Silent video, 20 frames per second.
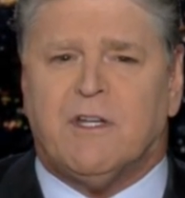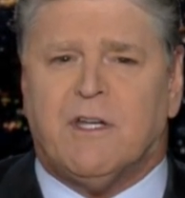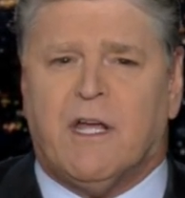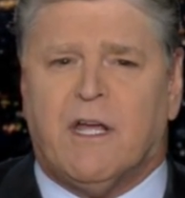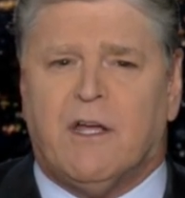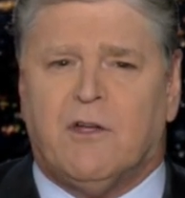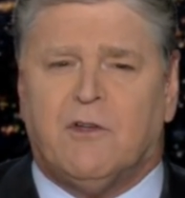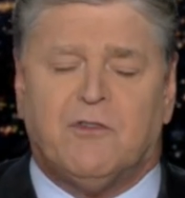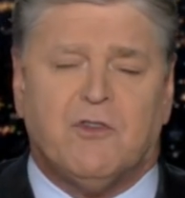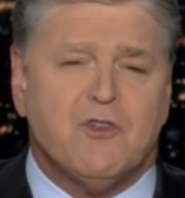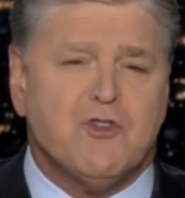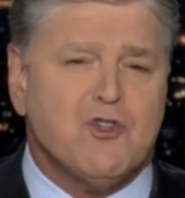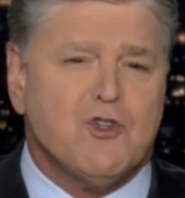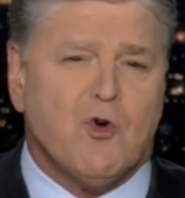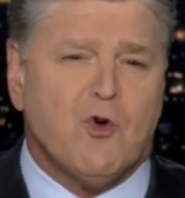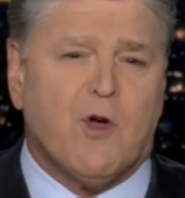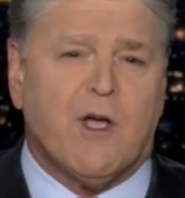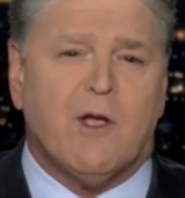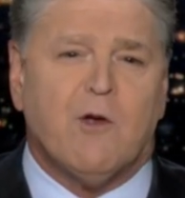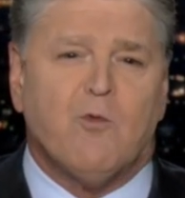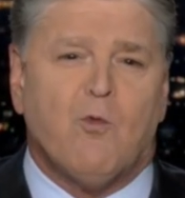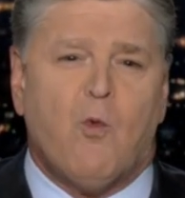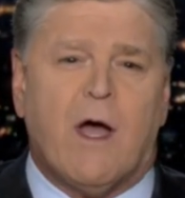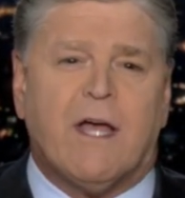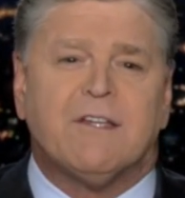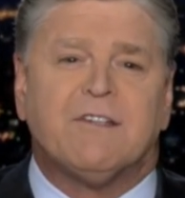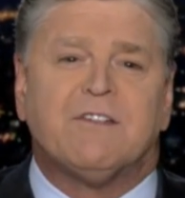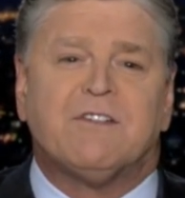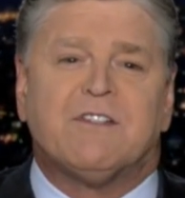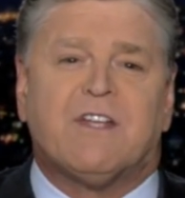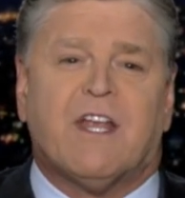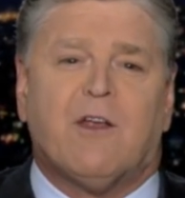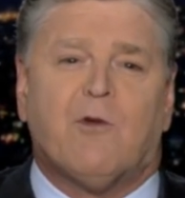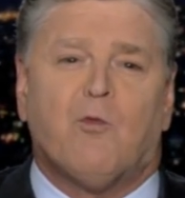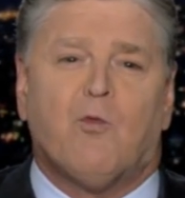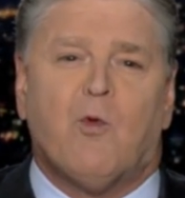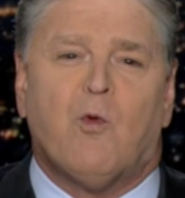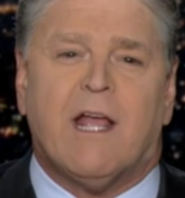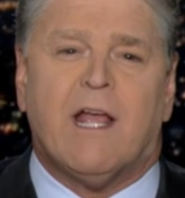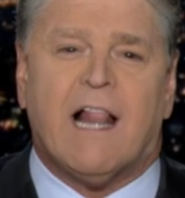days enjoying rest
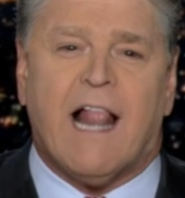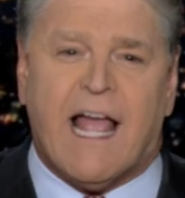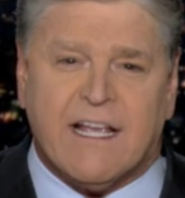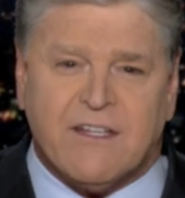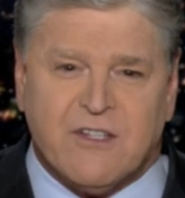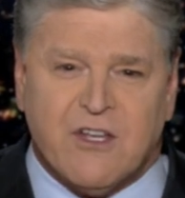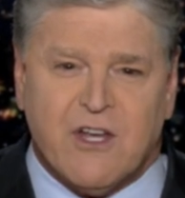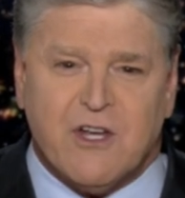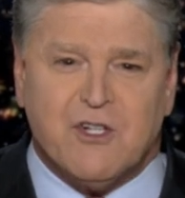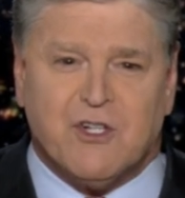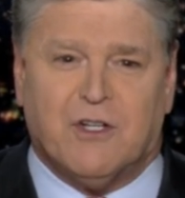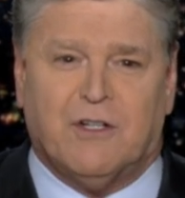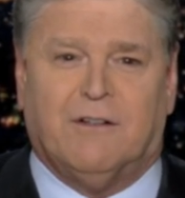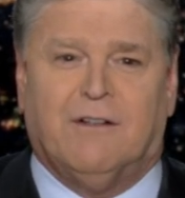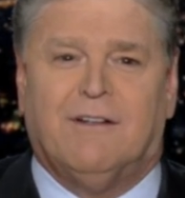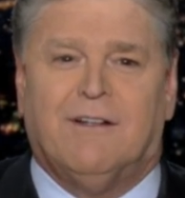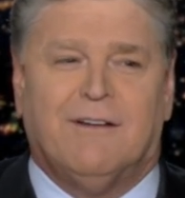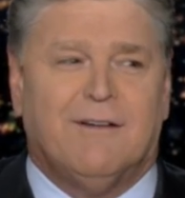and relaxation.